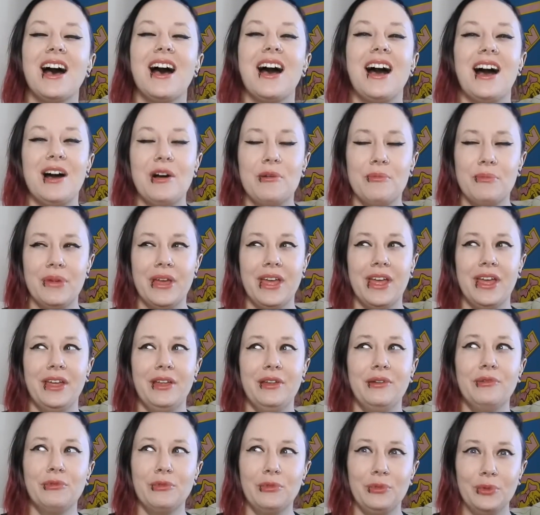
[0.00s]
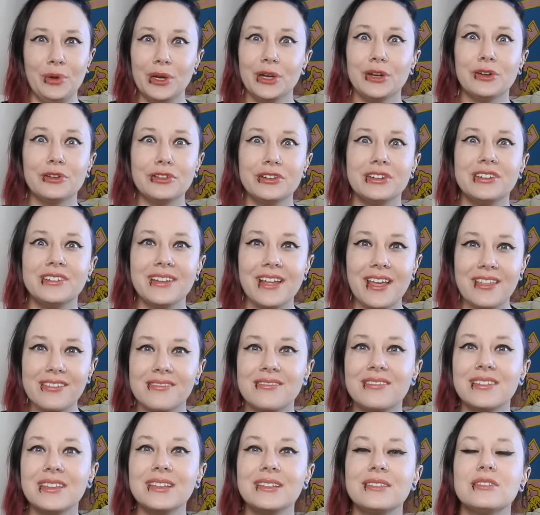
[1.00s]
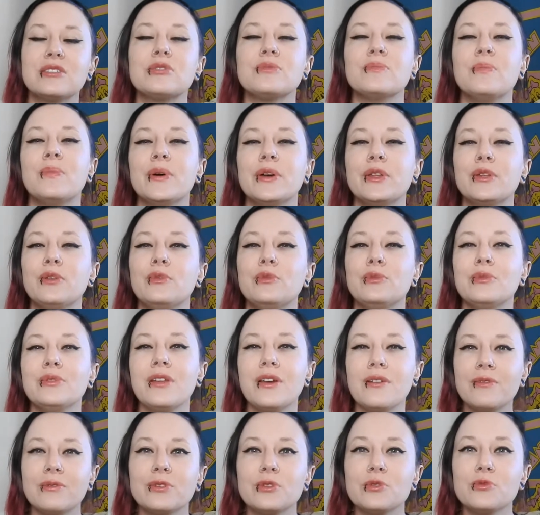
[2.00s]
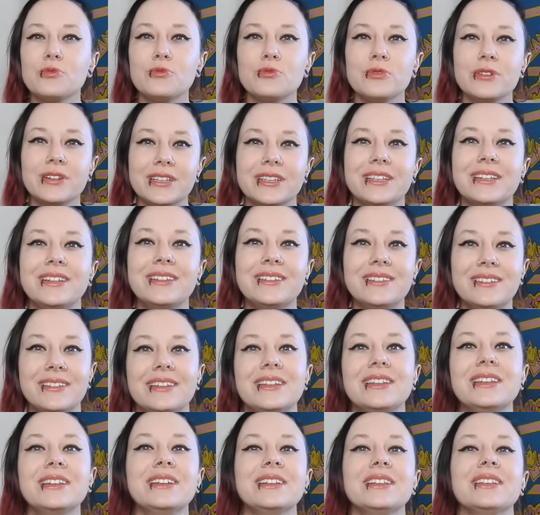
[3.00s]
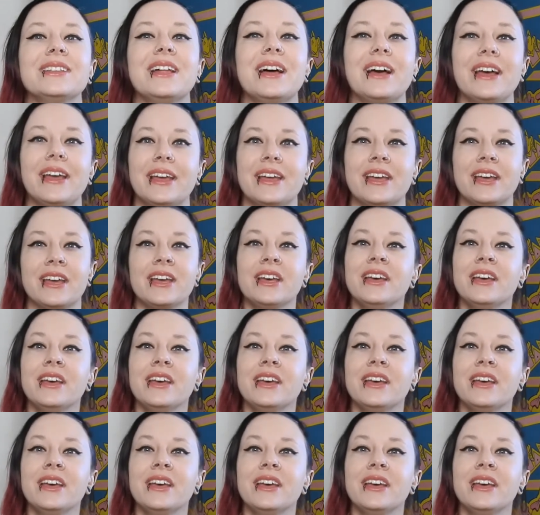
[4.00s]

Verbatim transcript: and weird death scenes, but you never really see like